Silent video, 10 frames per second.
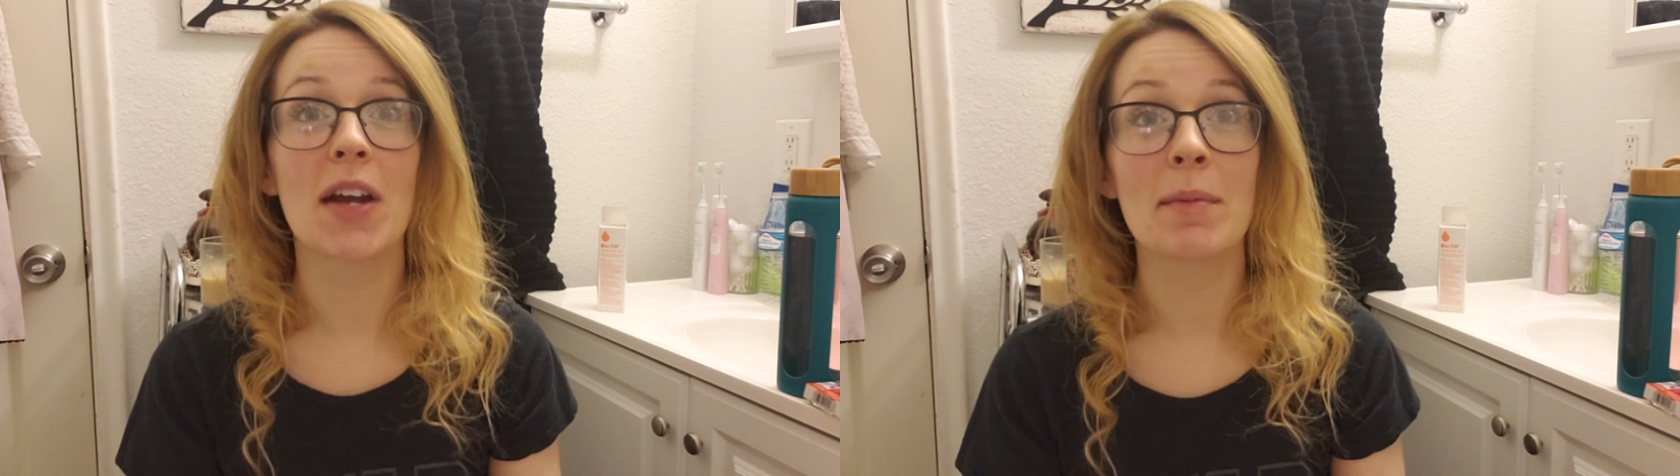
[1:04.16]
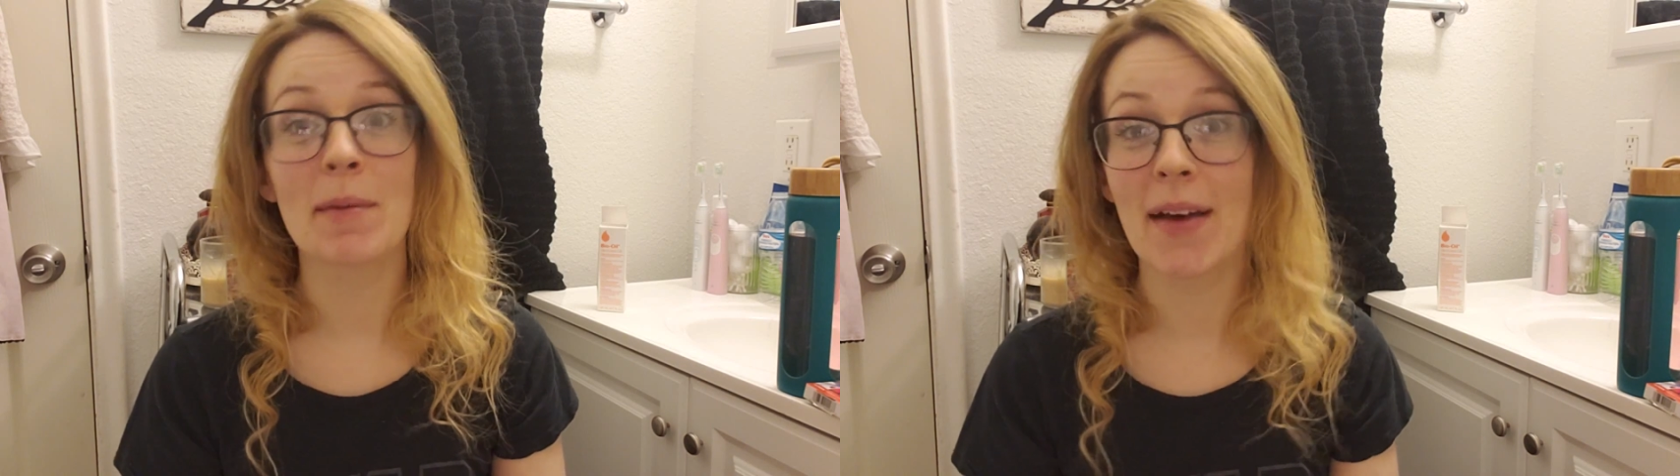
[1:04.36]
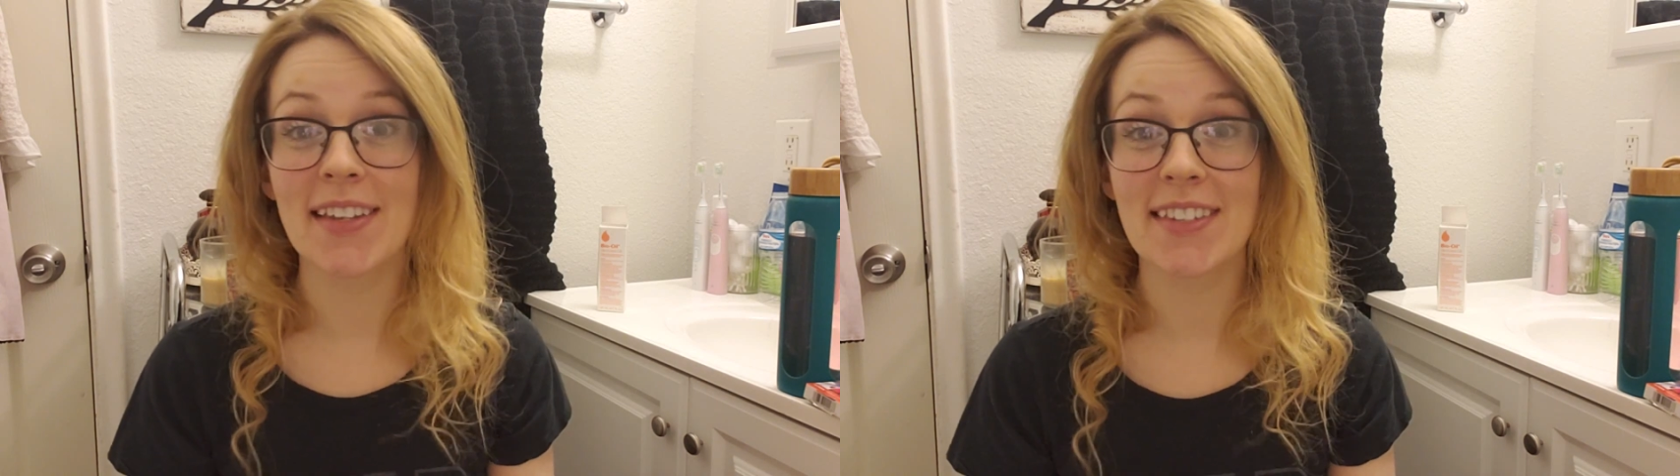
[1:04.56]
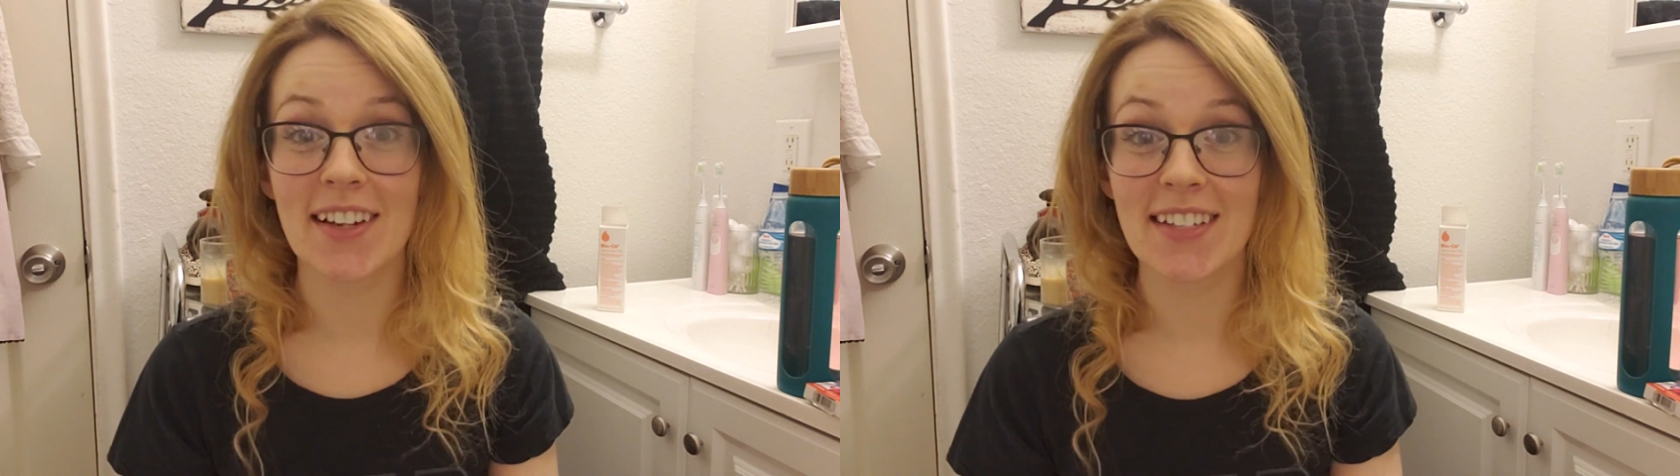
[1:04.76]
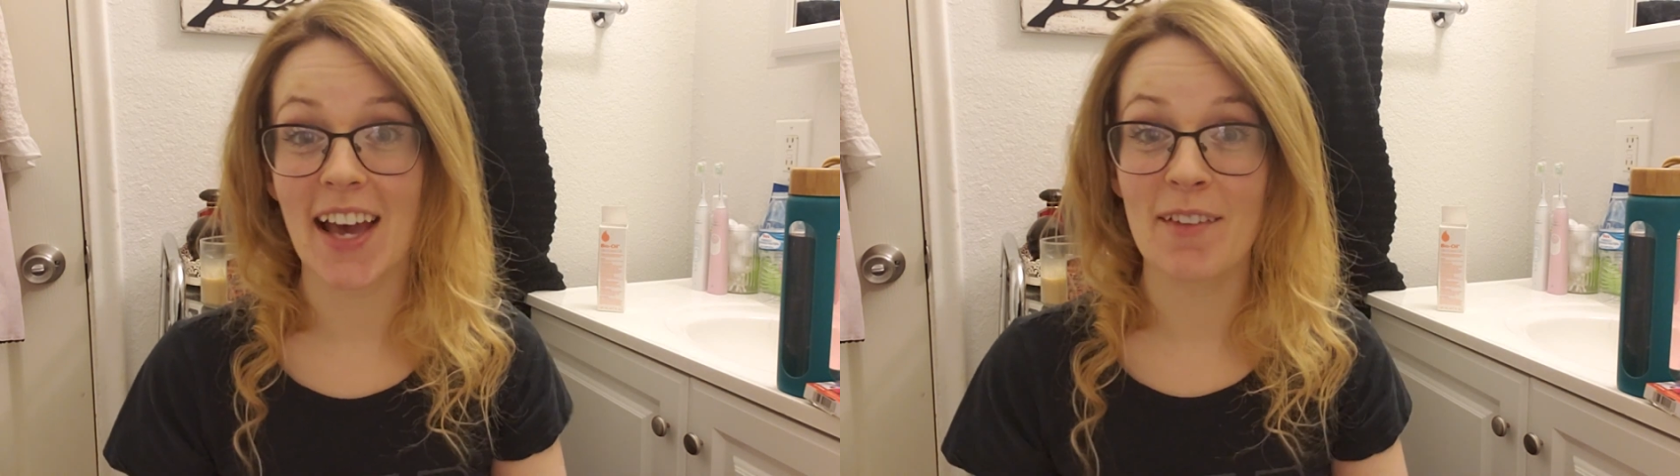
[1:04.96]
try my best
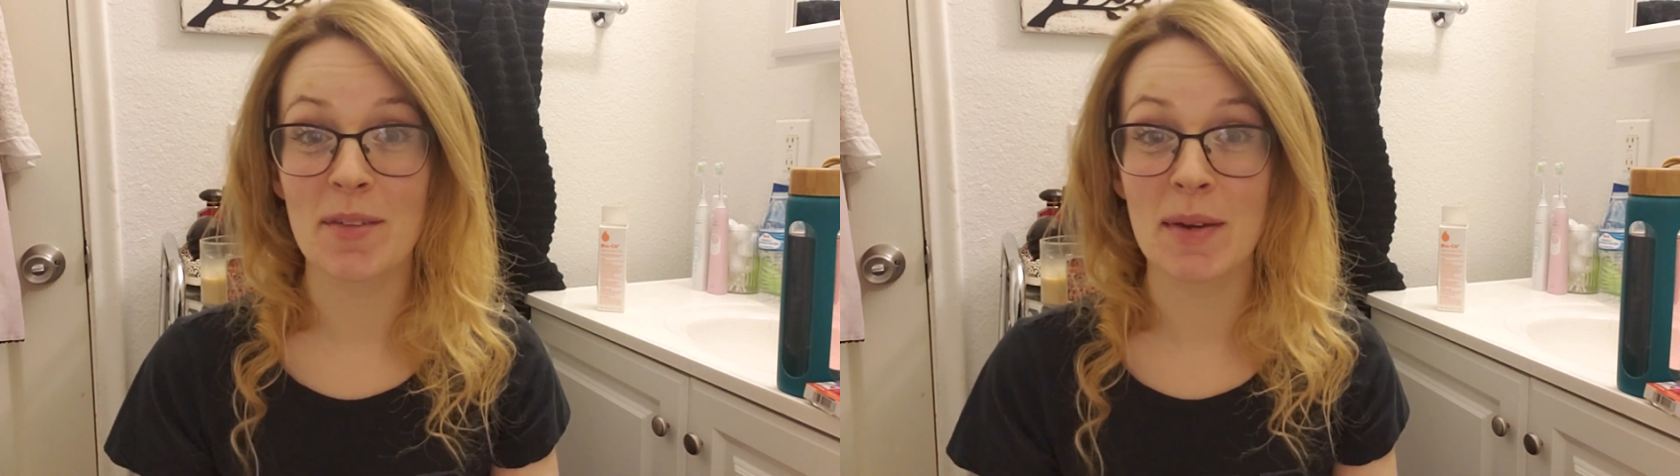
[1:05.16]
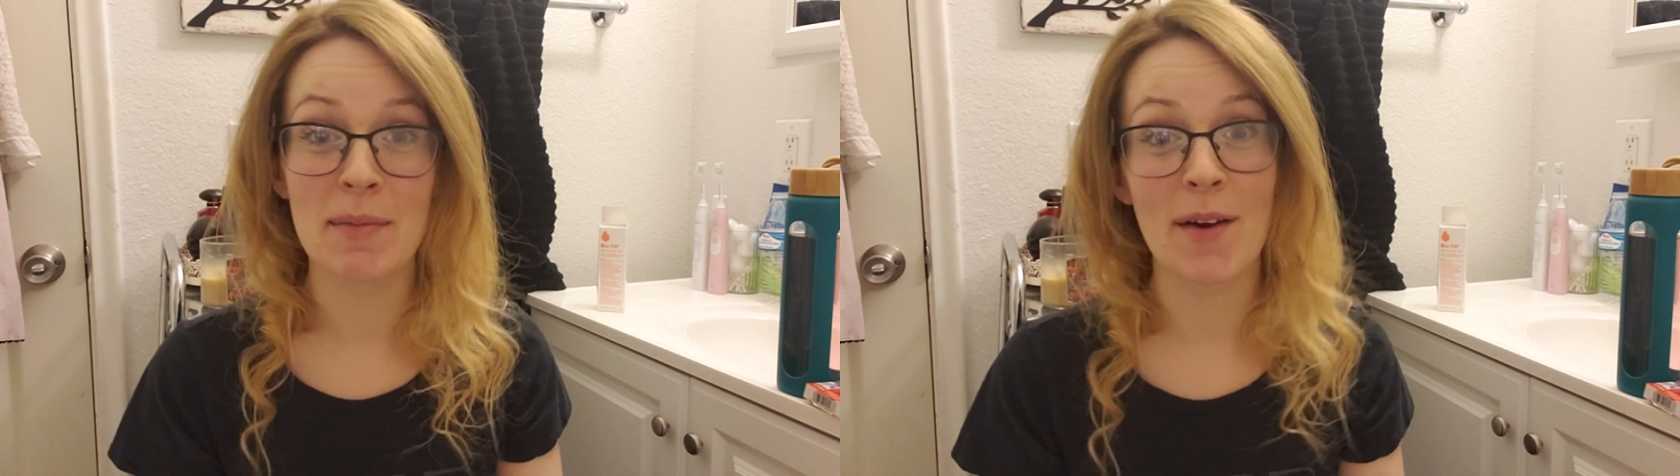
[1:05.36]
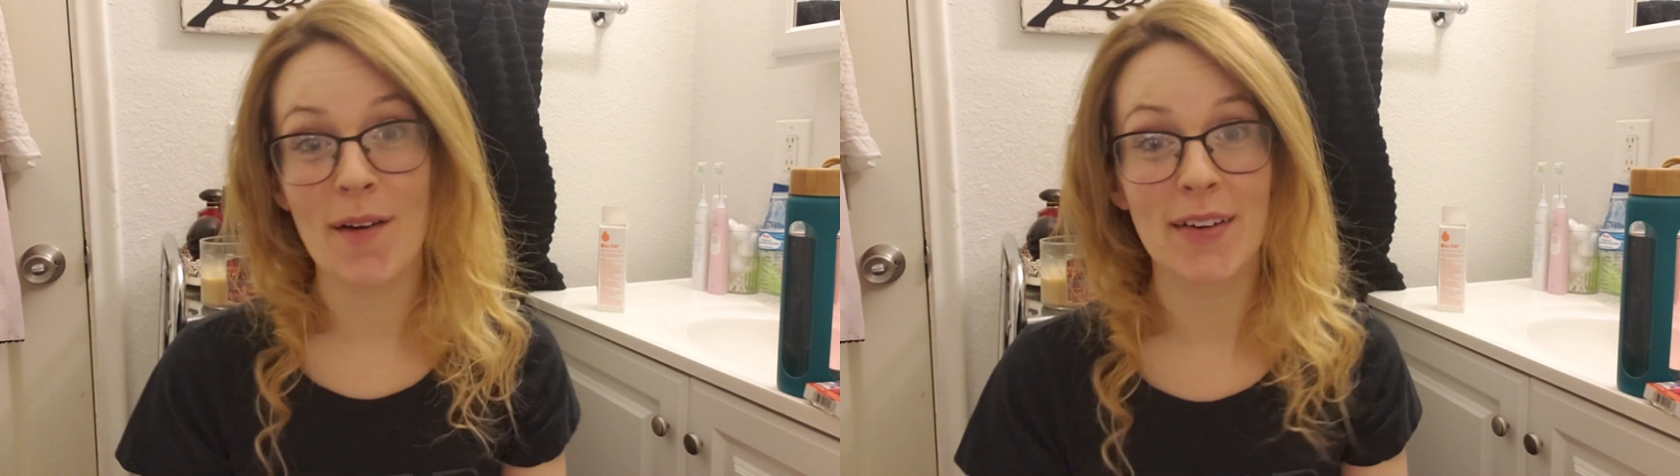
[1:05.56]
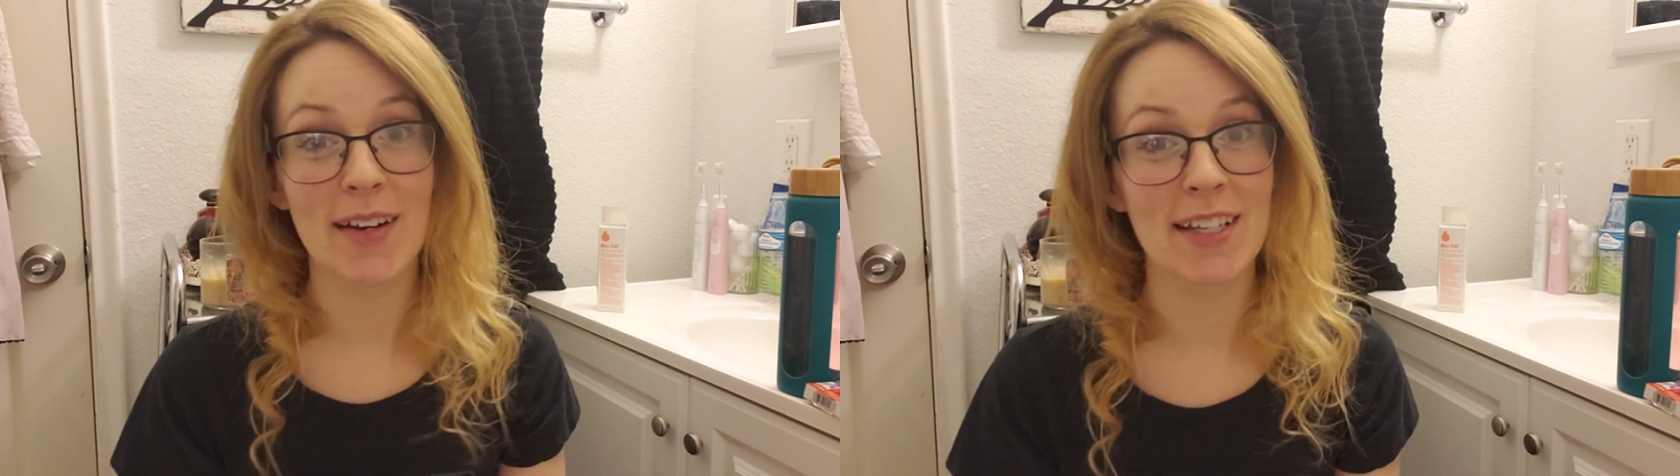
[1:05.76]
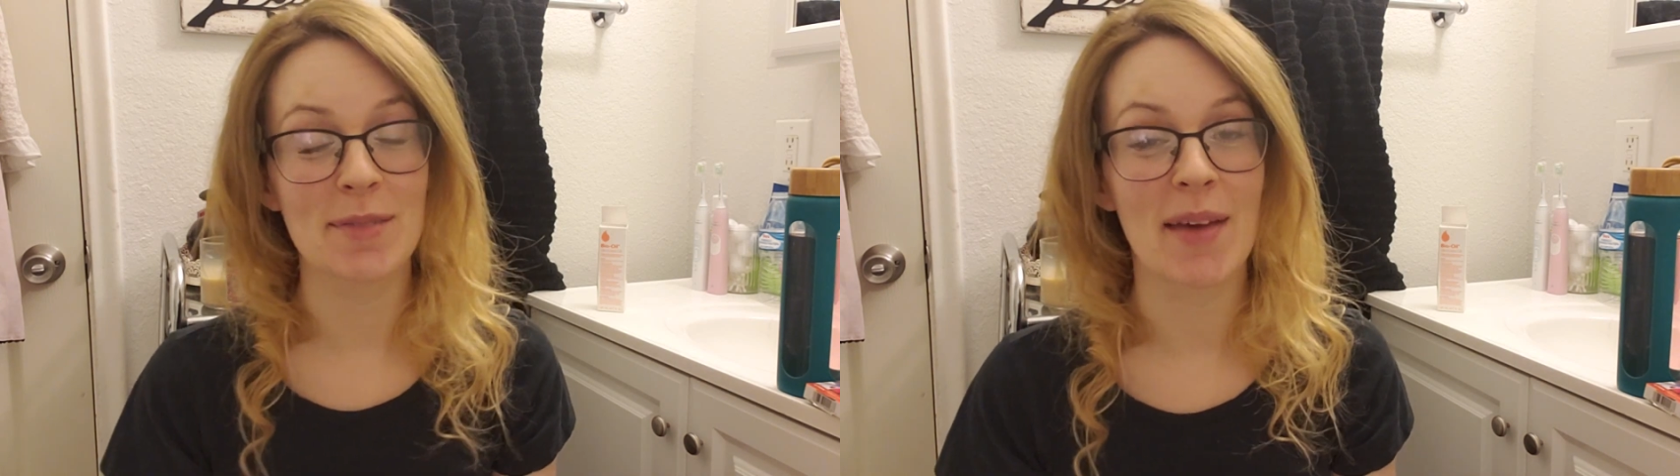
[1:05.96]
not to have the baby on
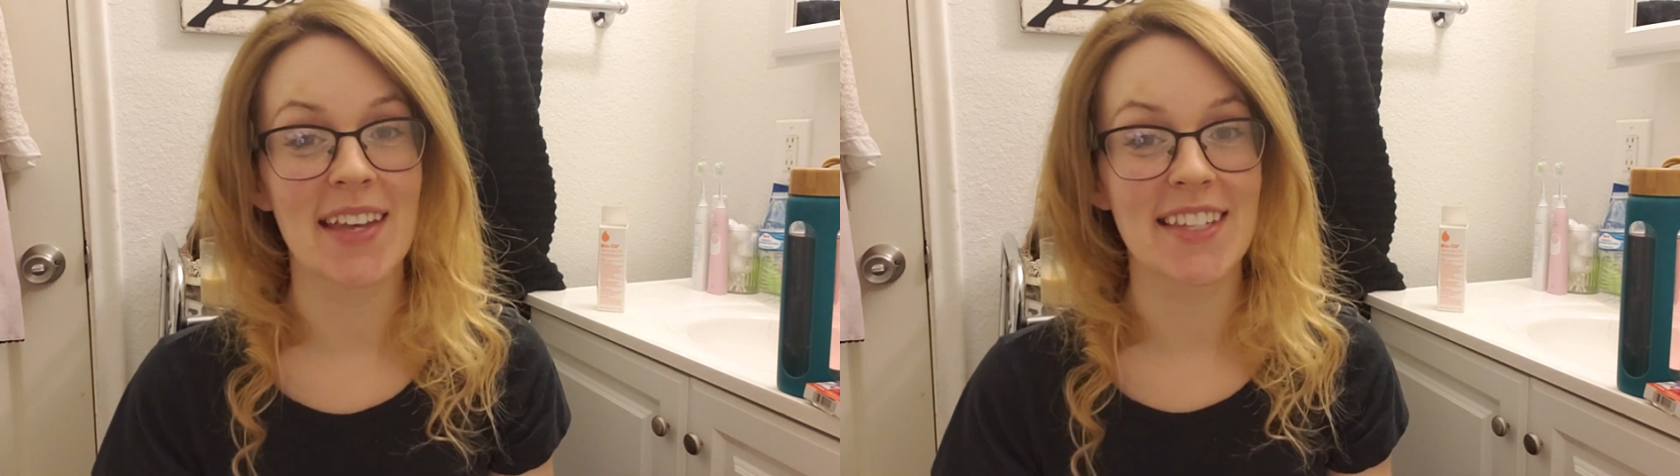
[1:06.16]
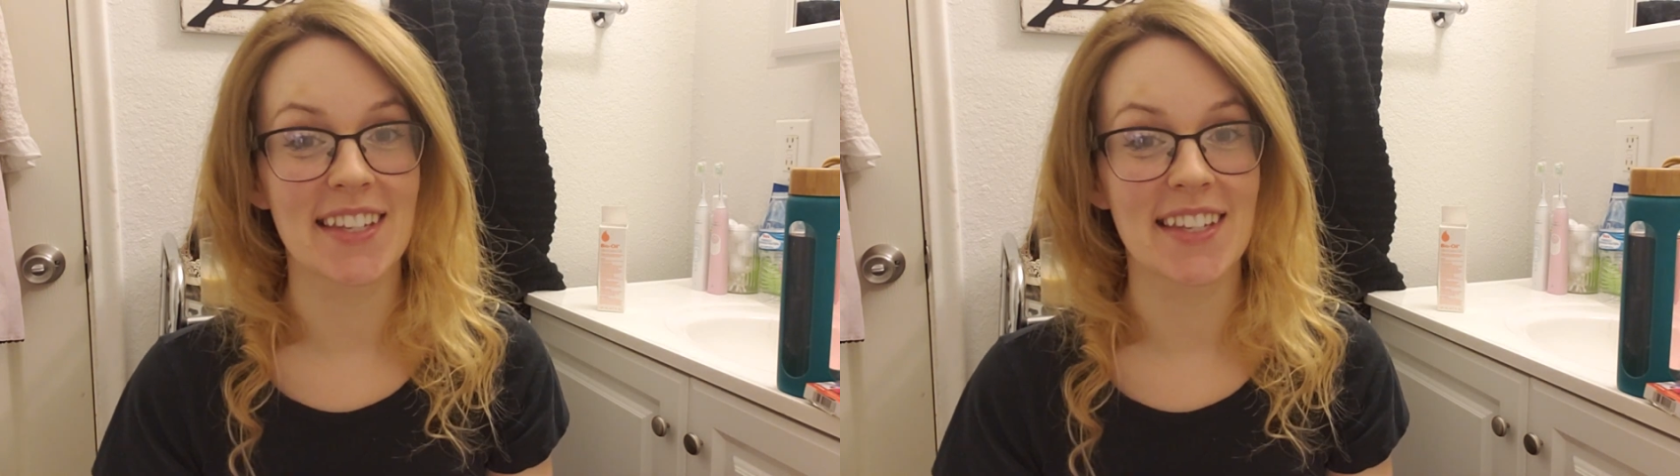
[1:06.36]
Christmas,